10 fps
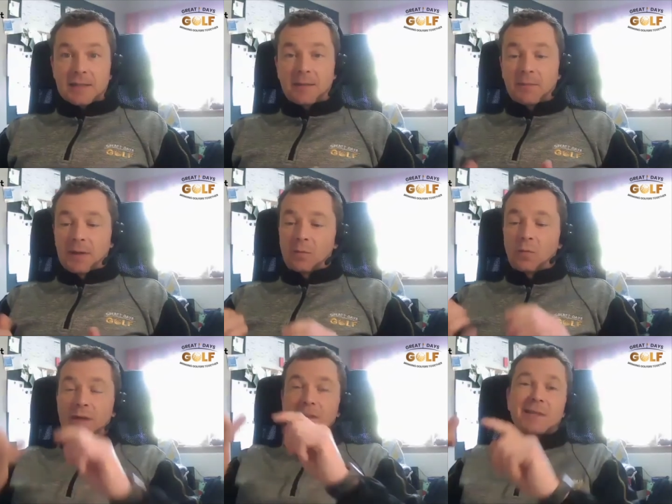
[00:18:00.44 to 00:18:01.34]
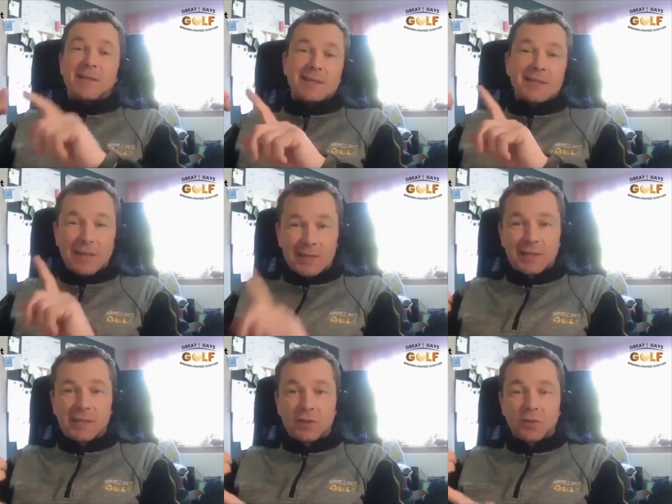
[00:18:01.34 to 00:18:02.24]
summer. One's
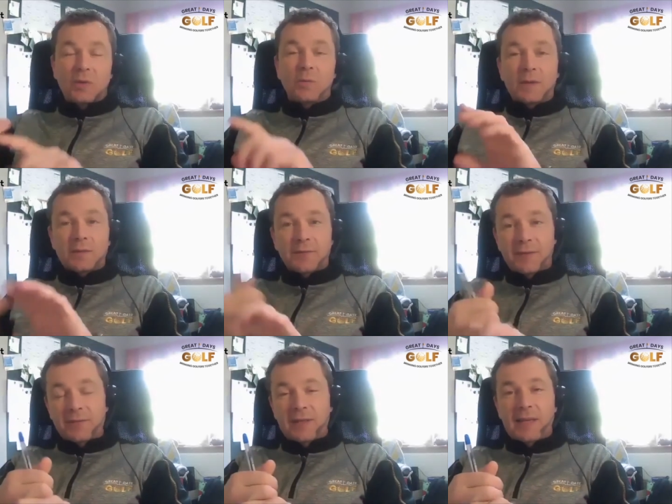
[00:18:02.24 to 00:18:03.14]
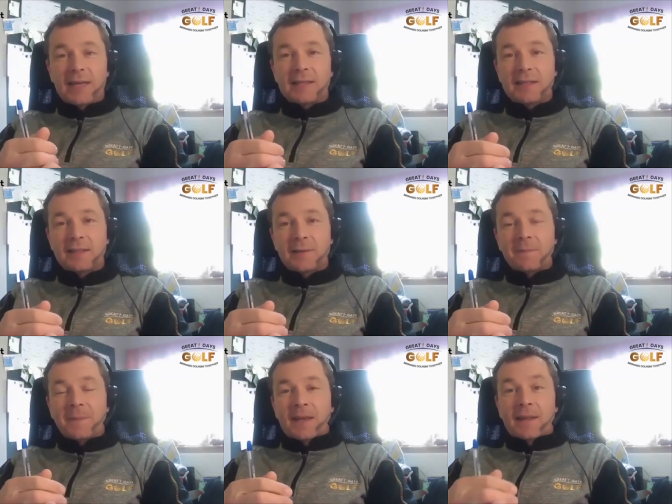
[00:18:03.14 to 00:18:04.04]
62 and one's 58.
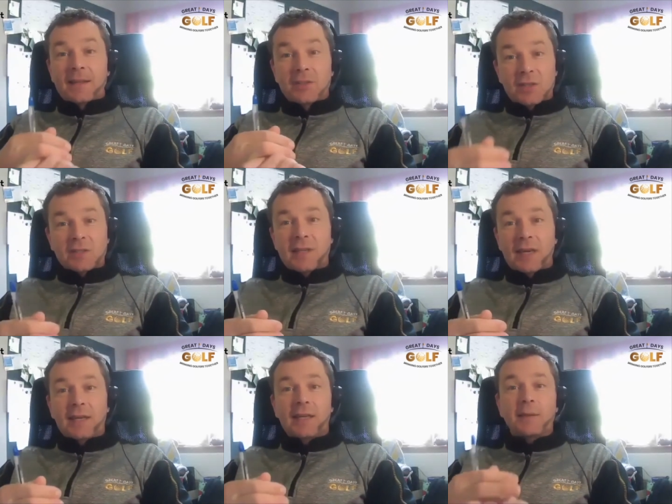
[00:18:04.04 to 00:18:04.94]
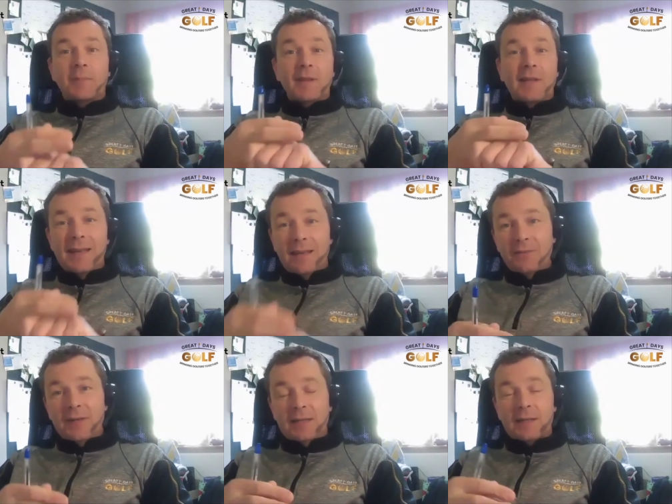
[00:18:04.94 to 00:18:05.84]
And they've just taken it up and they're
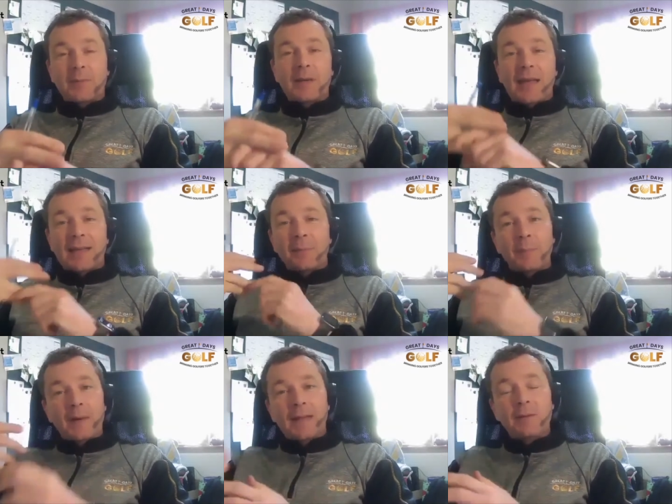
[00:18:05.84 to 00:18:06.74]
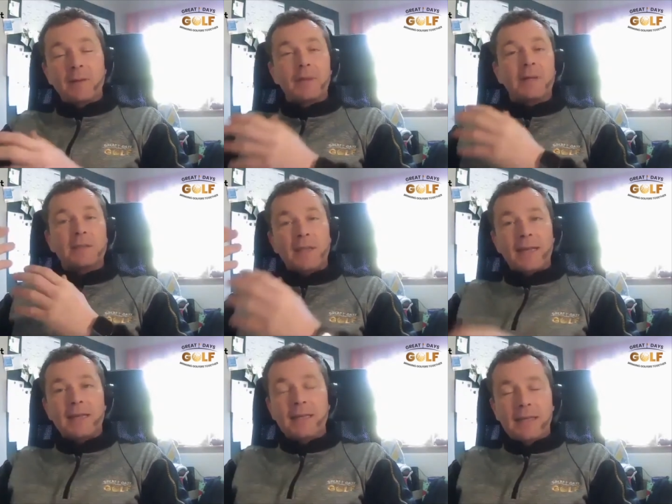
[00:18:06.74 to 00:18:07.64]
loving it. Right. But I, I, can play with them because of the
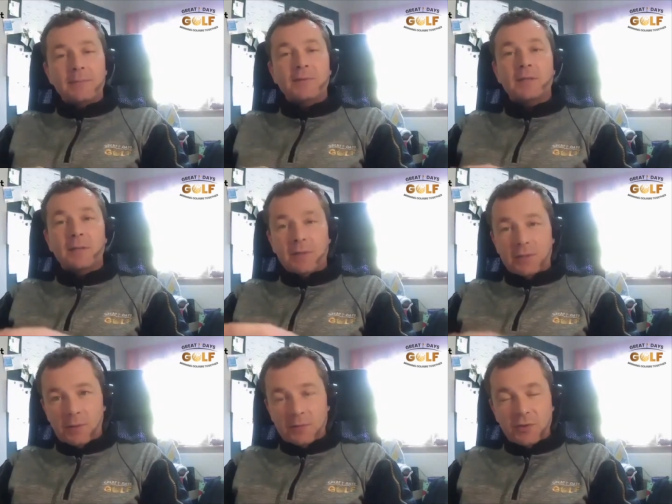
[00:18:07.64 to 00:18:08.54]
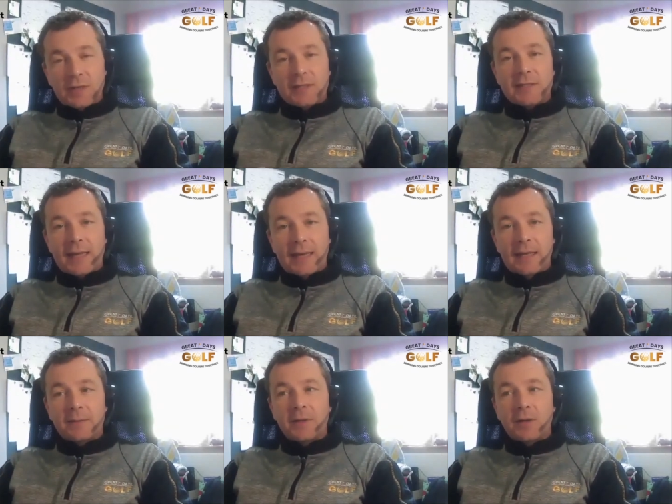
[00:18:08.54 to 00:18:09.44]
handicap system. And that's what I was trying to tell
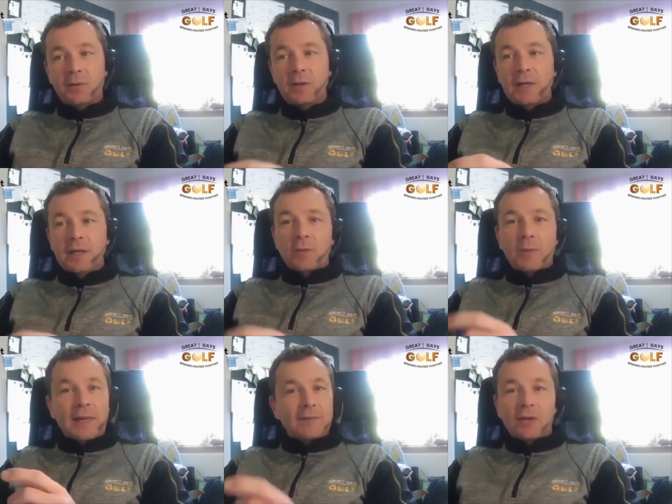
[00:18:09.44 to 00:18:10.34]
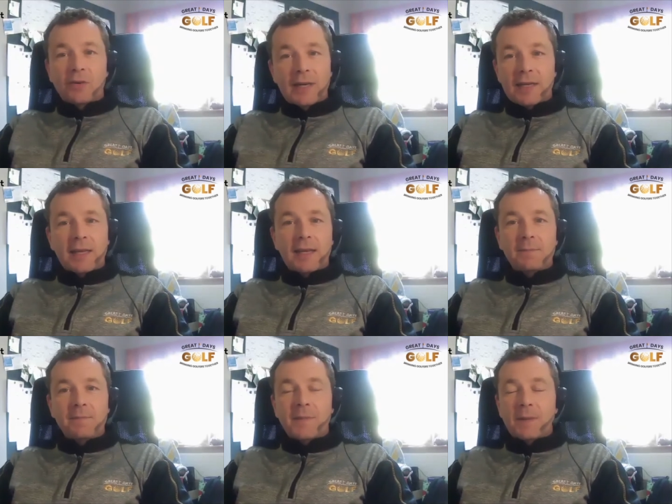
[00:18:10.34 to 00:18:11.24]
them, you know. We can have a great yeah.
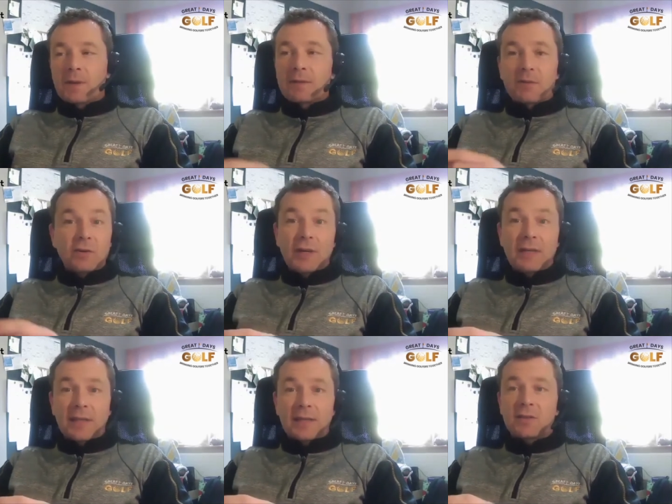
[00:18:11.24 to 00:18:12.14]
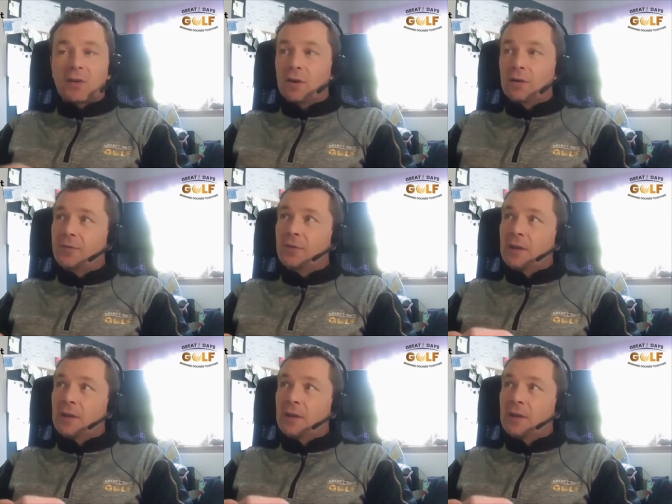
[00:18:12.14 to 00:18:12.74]
game. We can have a great day's golf.